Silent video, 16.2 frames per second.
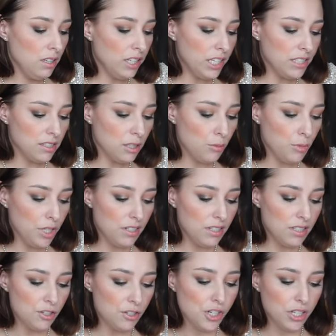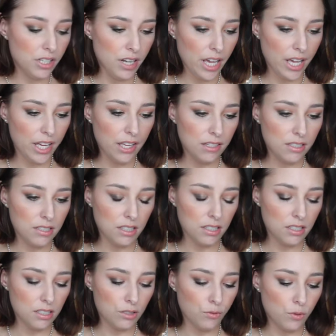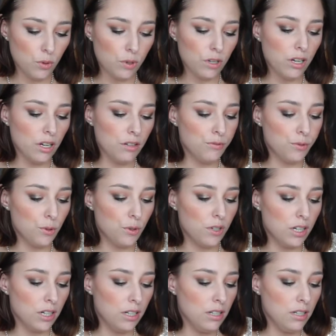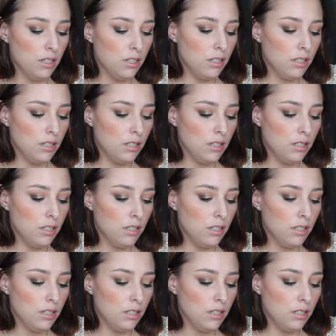It's limited edition, and it's at Sephora for,